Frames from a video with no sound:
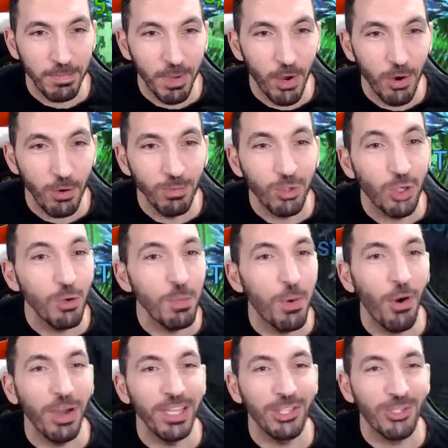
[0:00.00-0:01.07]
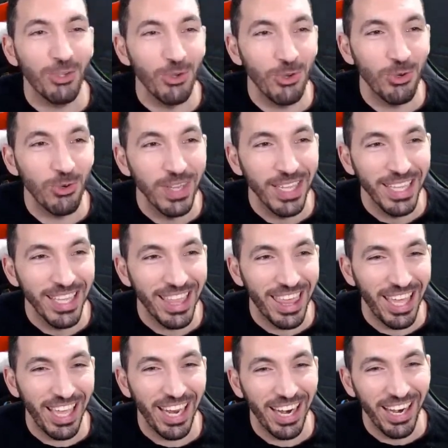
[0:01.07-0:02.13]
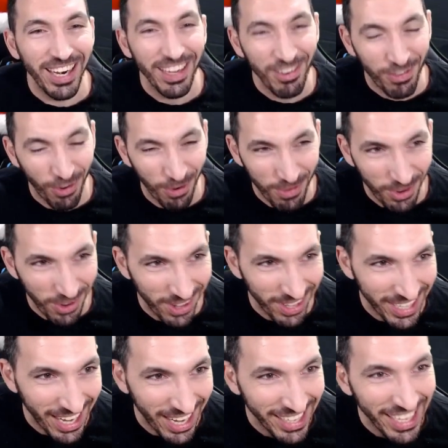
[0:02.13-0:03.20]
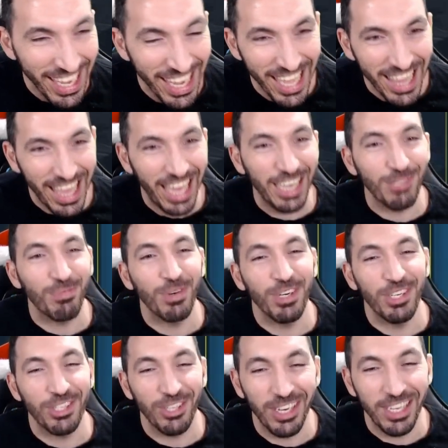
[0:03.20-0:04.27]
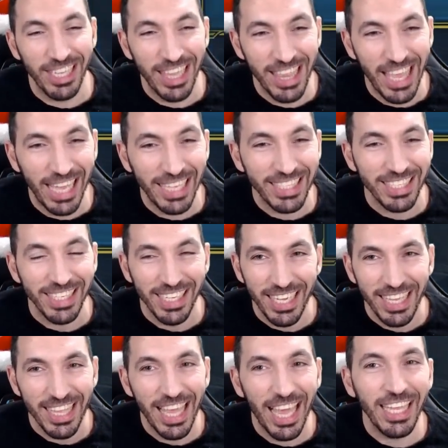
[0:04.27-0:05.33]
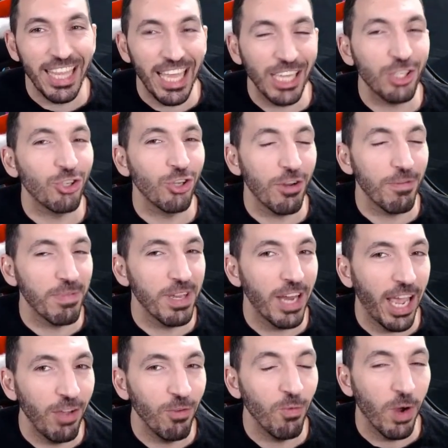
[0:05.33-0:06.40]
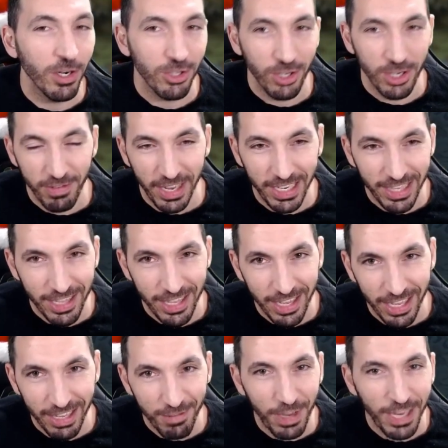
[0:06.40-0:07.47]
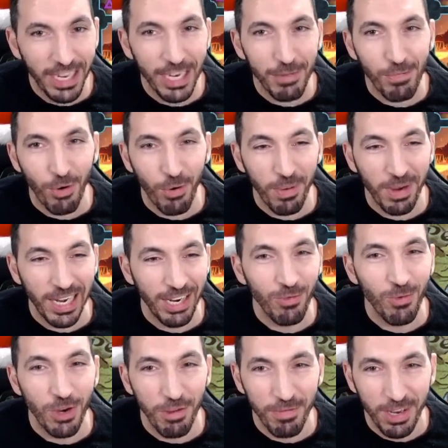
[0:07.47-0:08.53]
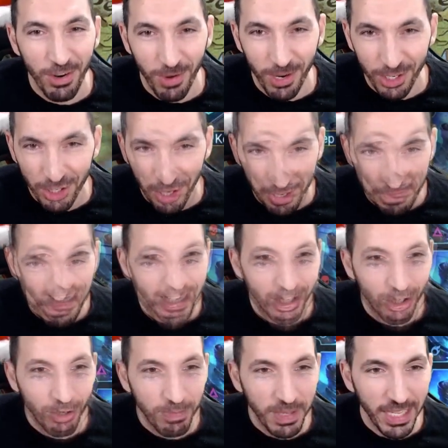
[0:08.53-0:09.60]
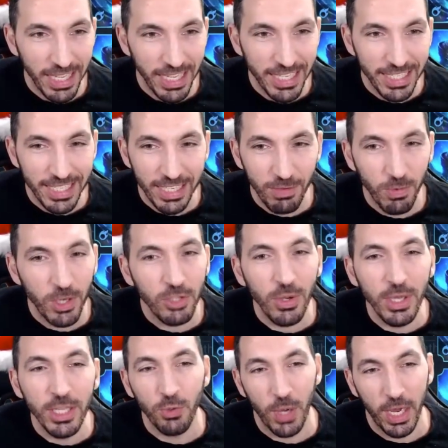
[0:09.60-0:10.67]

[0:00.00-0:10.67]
Boom, two point two there from Royal Guard. That is pretty solid, and that's That that should have been a one shot. If I did the, if I did it properly, it would have been a one shot. This should so, be easy. We're doing